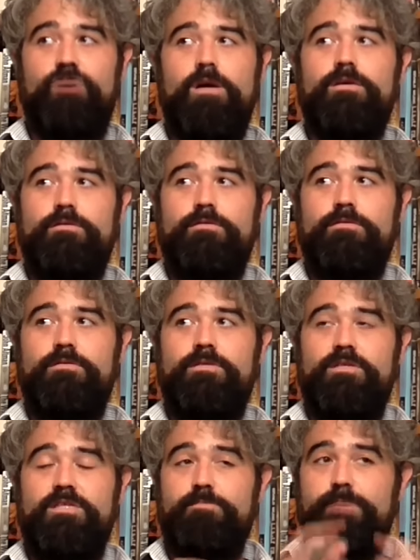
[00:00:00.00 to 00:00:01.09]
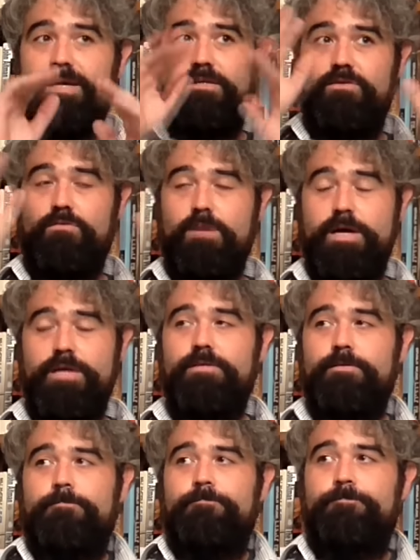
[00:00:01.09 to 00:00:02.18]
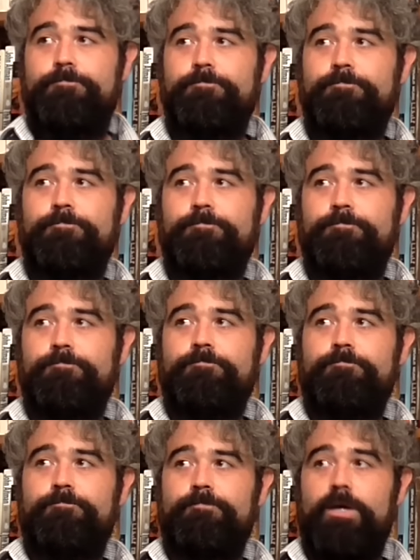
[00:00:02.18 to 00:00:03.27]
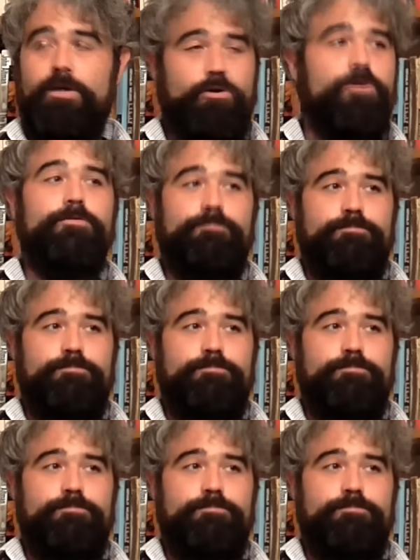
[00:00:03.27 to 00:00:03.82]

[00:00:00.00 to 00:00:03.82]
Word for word: drug that expands your mind. I heard.